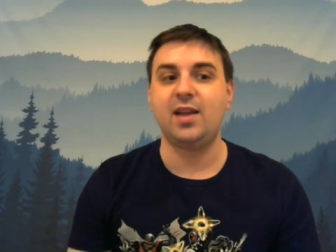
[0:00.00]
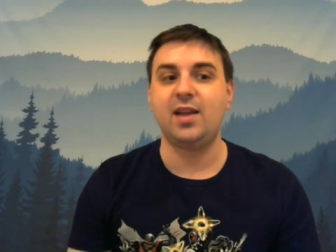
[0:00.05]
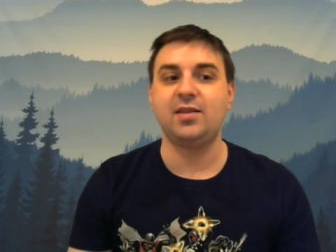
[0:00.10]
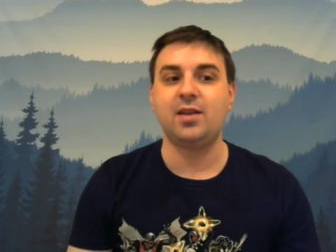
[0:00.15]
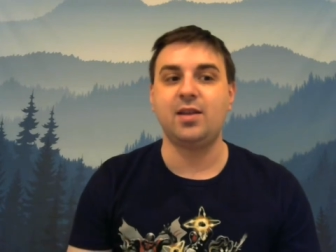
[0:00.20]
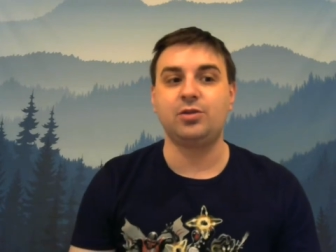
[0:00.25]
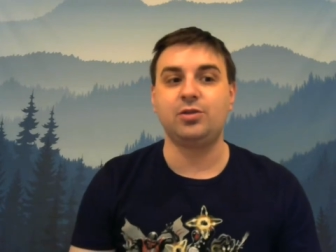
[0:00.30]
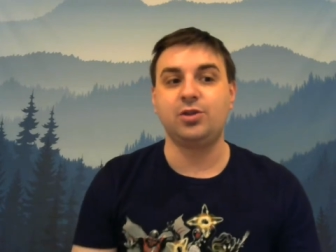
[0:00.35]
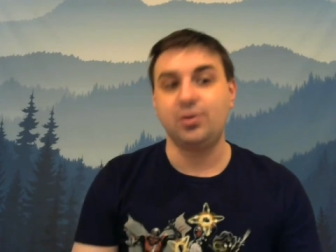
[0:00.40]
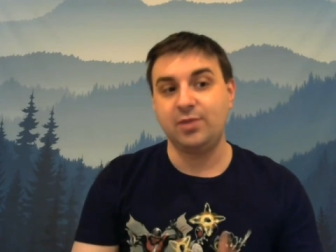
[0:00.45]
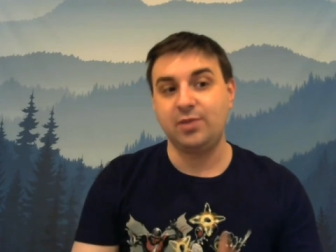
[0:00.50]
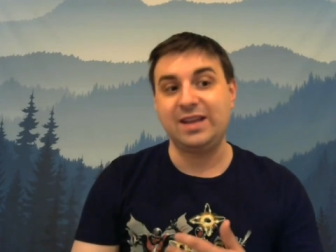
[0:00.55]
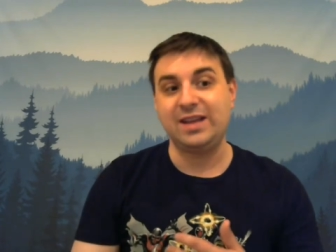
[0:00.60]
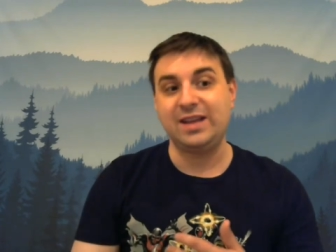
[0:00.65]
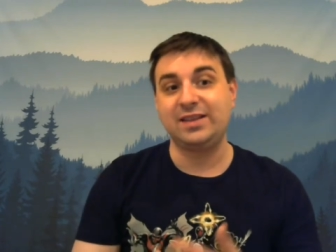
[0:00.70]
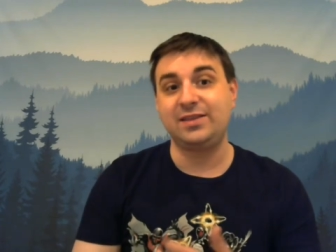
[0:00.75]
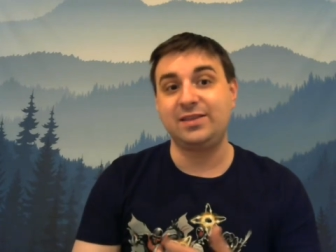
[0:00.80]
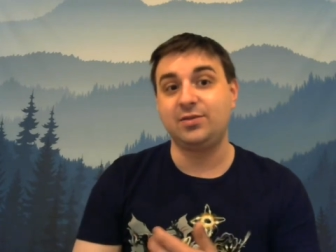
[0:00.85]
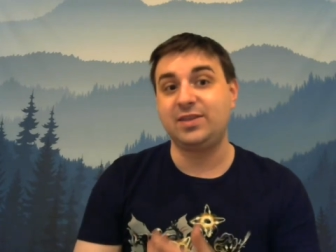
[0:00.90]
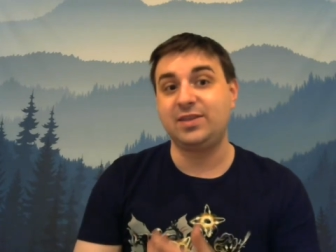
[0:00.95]
And now Sony
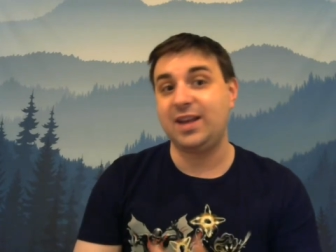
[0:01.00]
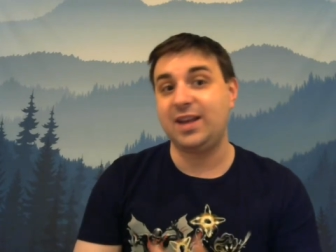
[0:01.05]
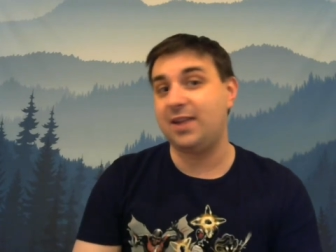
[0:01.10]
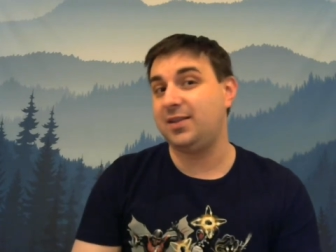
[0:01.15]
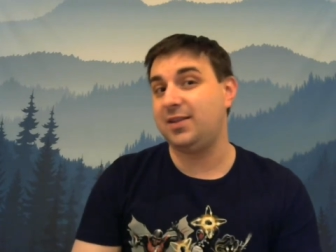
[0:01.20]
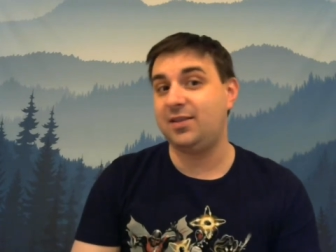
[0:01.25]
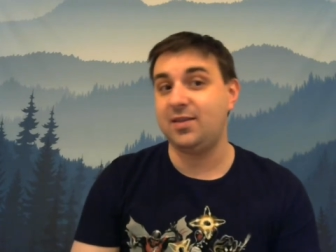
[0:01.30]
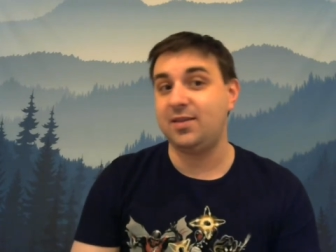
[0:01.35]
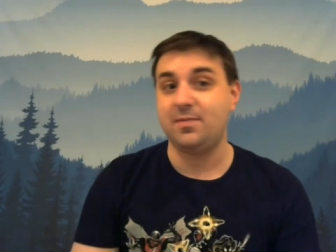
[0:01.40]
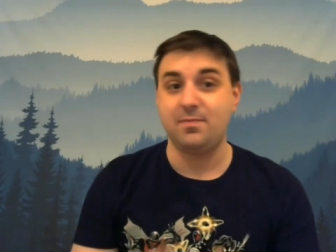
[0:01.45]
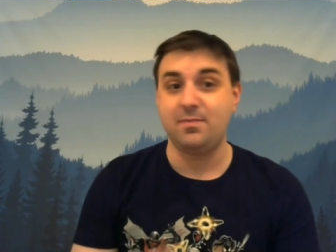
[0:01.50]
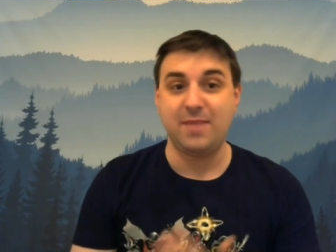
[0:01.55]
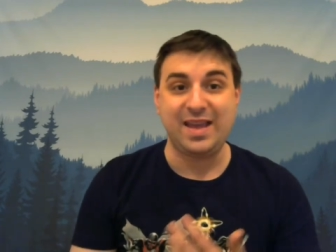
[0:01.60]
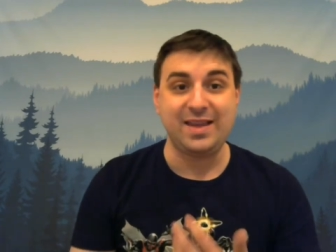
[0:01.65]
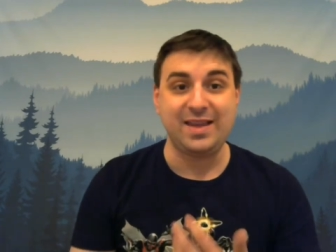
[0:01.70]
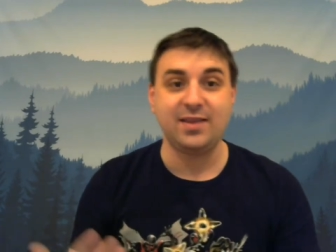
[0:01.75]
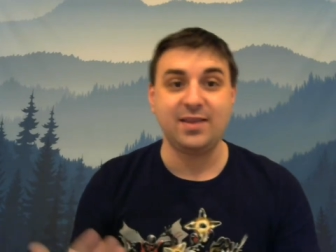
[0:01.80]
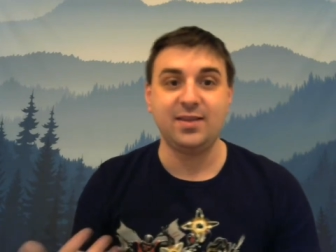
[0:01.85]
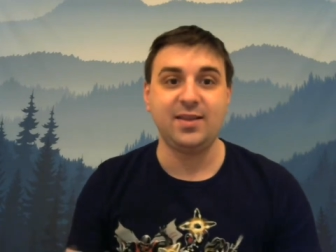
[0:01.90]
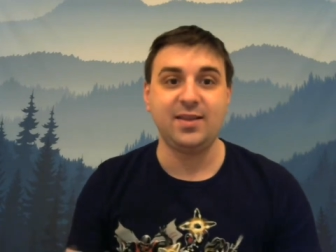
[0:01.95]
is still technically
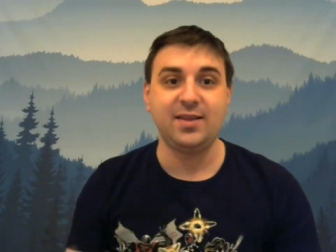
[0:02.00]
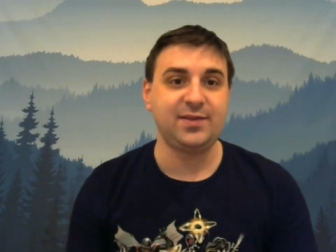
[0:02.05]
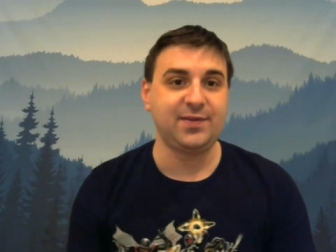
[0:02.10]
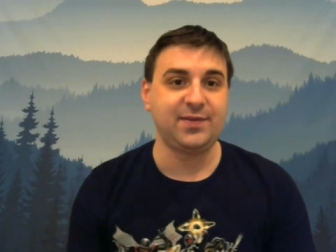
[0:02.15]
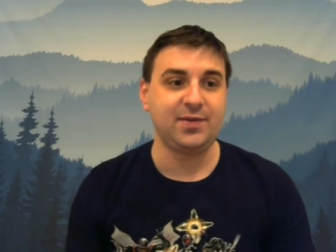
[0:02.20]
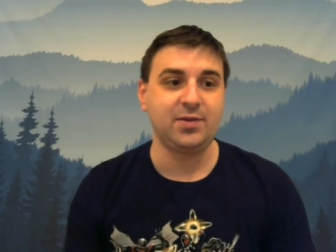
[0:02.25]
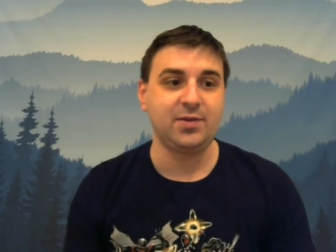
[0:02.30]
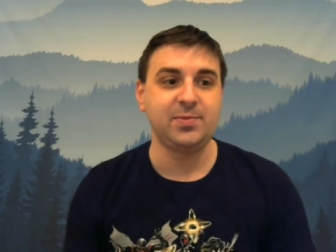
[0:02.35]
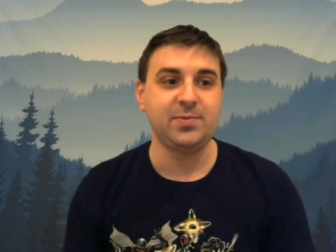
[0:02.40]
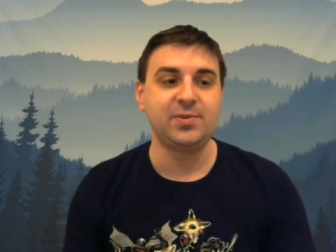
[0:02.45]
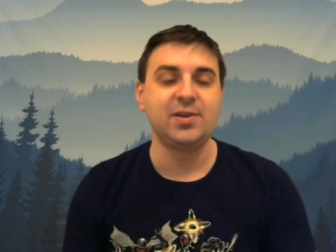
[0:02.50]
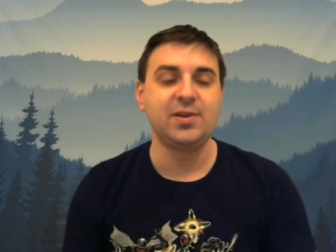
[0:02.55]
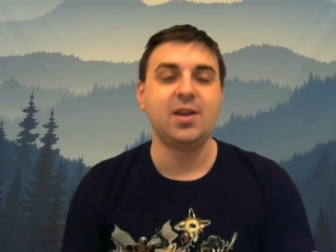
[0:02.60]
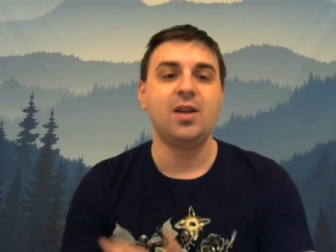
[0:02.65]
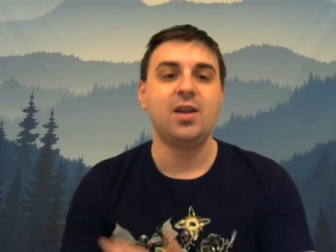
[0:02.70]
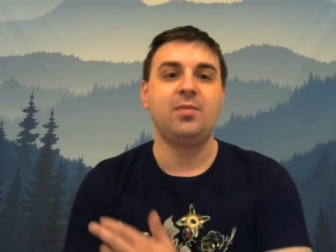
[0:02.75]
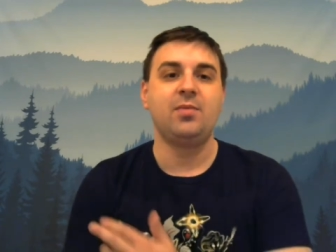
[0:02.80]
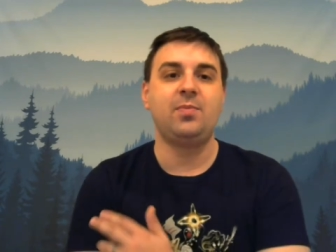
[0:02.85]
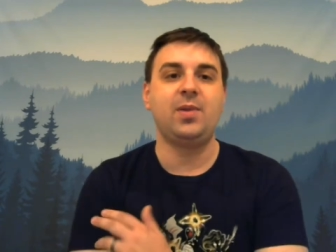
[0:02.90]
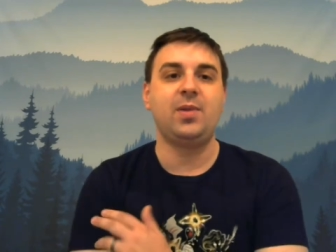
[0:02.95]
making these films,
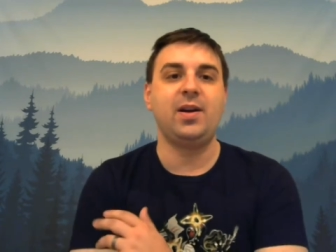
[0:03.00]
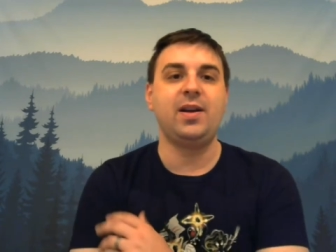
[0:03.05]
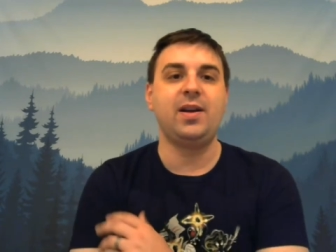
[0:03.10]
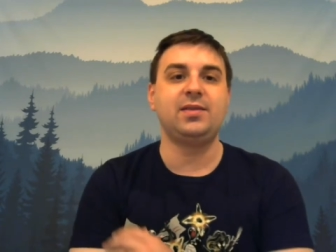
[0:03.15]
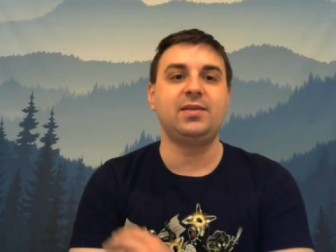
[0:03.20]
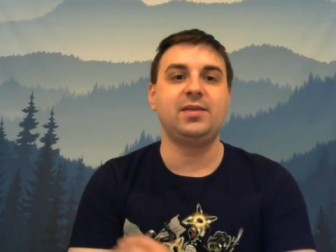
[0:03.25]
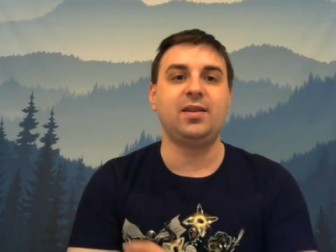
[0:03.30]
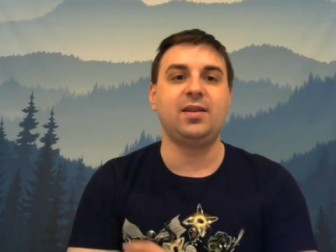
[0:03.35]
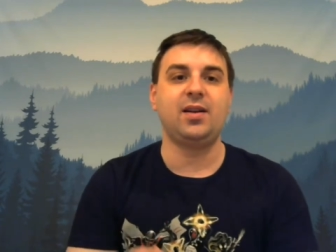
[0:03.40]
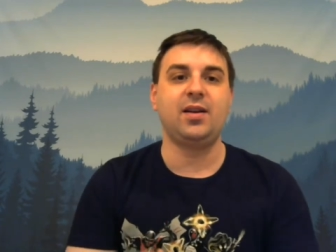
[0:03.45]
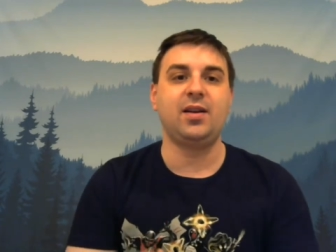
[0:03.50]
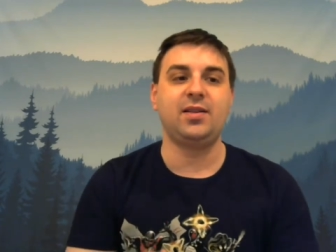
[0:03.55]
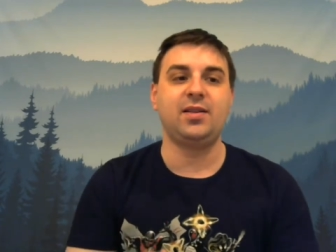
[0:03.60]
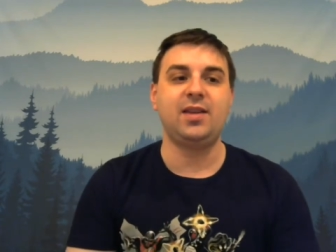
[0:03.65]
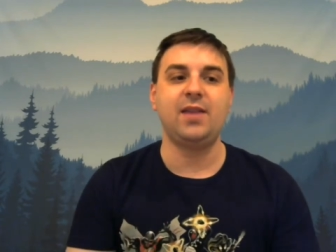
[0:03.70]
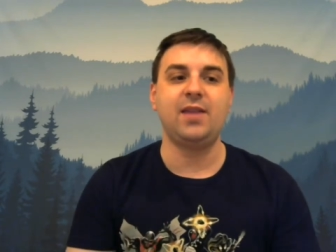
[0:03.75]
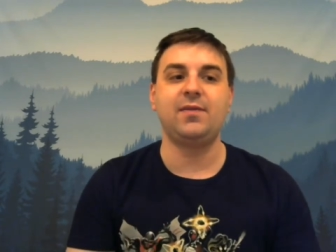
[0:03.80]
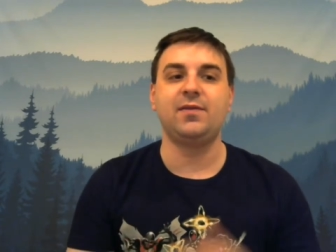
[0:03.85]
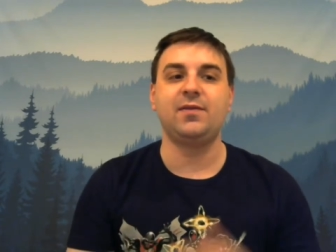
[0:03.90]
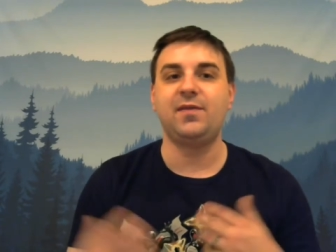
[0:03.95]
but uh,
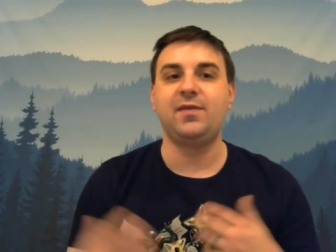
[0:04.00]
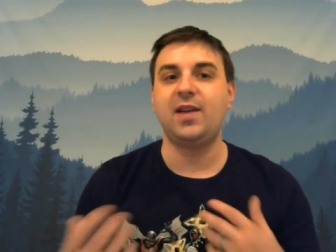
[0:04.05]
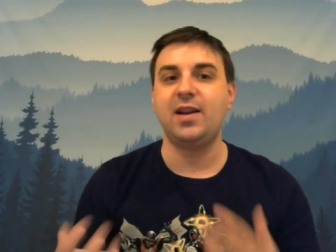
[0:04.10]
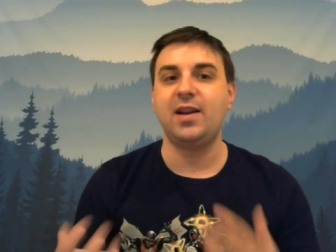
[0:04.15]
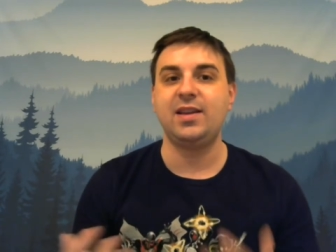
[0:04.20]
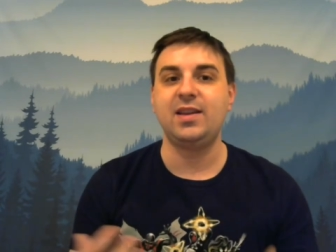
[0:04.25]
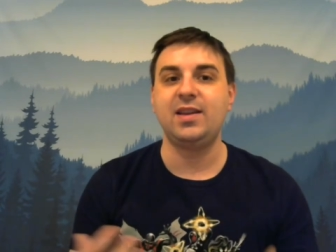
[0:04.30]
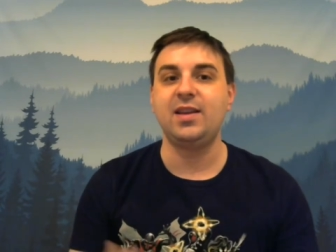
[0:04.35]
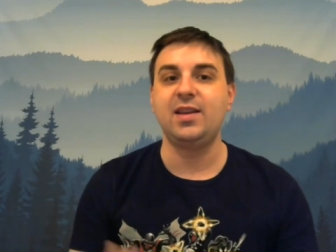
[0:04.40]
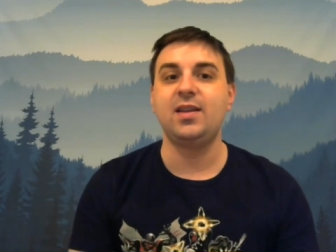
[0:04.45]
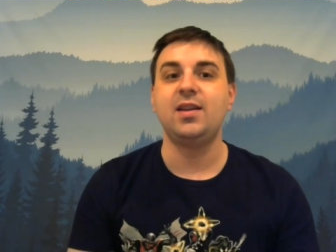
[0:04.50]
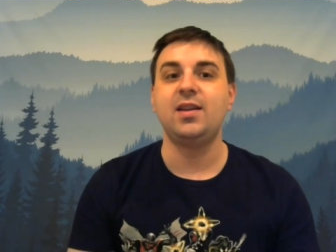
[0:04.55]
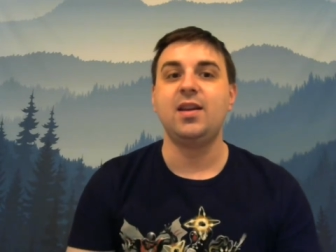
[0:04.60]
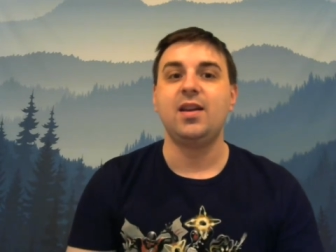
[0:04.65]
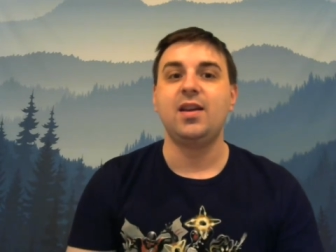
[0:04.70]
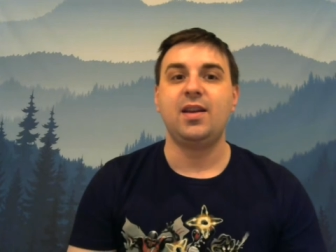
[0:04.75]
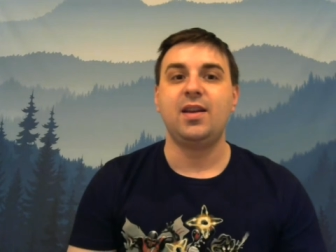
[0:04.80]
Kevin Feige